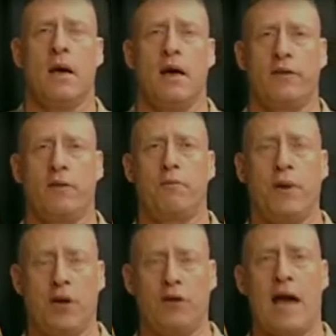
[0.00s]
to
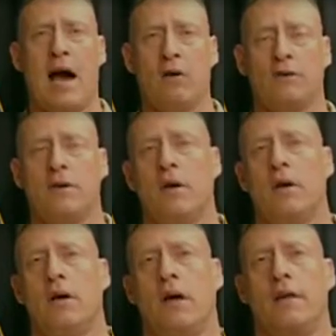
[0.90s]
build out
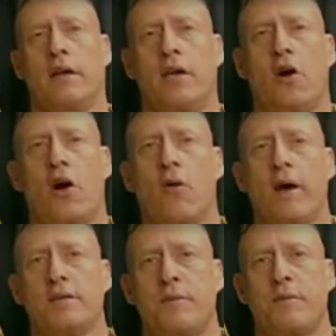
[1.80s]
the Kiara
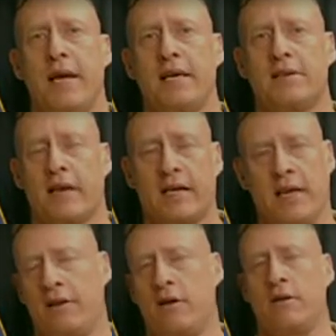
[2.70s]
West base, like I said, they're